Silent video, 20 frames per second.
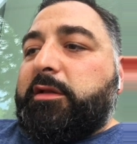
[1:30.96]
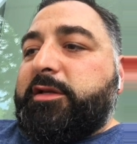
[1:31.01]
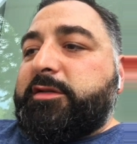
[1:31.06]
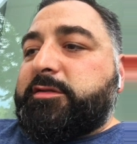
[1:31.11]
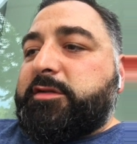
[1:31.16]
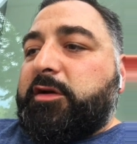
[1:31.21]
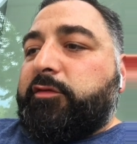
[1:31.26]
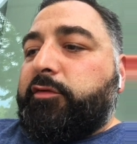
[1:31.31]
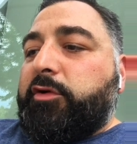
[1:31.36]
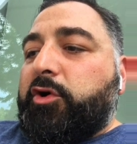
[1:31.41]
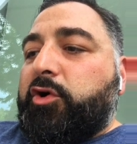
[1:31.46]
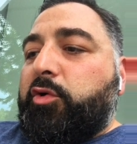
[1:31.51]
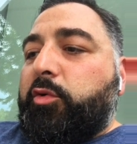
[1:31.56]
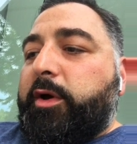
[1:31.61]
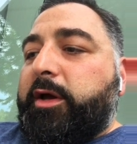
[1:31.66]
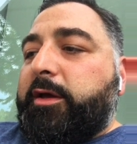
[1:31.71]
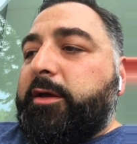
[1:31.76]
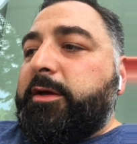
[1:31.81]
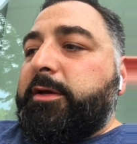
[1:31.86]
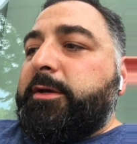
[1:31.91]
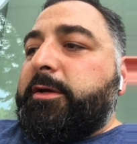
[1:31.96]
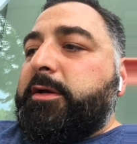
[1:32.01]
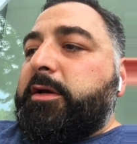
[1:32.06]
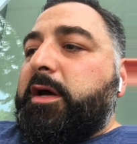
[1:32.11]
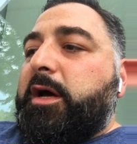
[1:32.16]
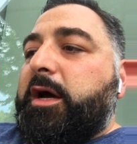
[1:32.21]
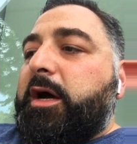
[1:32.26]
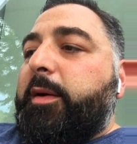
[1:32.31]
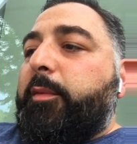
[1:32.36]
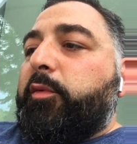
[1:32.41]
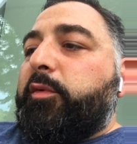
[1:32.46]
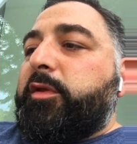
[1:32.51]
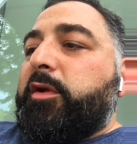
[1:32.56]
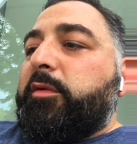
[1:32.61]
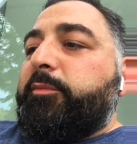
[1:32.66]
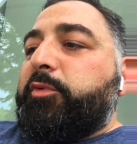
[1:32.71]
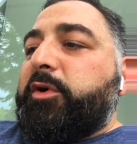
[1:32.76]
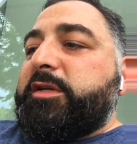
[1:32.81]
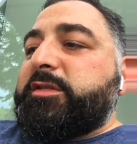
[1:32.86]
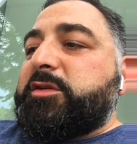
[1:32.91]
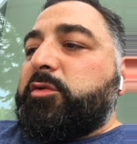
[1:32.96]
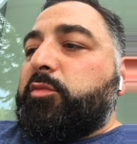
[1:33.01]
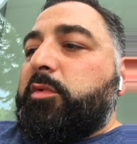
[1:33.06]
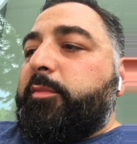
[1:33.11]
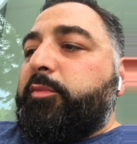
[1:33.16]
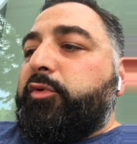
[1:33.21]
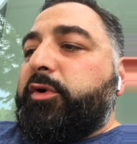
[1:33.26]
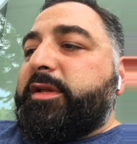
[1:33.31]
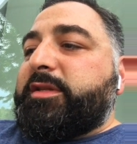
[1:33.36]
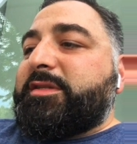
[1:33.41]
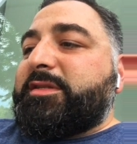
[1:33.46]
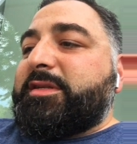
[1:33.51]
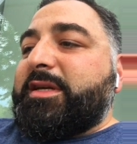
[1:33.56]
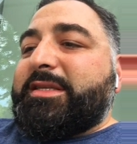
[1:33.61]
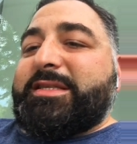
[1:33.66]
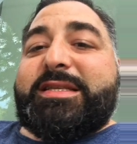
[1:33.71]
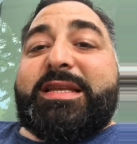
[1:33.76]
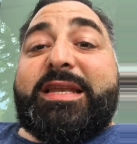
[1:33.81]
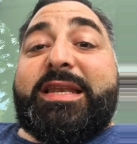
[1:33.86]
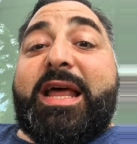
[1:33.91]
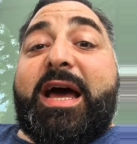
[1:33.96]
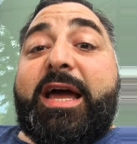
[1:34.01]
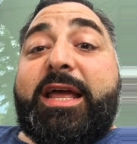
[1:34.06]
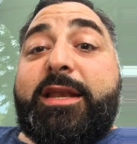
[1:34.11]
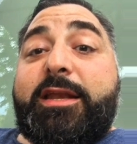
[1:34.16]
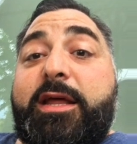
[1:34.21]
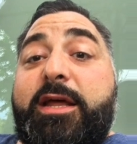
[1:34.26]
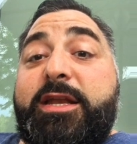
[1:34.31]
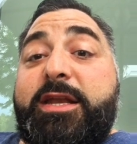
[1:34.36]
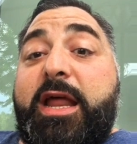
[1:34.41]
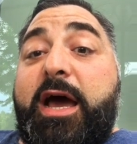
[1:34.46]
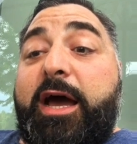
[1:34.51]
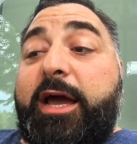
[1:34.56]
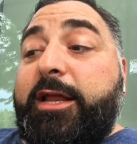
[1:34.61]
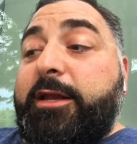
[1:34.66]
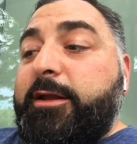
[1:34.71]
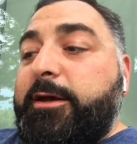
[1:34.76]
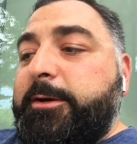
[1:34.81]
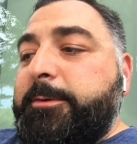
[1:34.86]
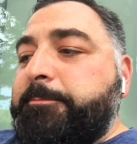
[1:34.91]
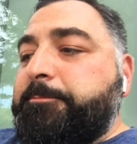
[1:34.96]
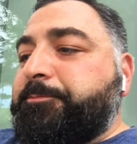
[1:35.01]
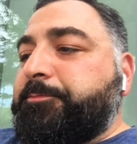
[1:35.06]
listing real quick. They were priced at 1.699.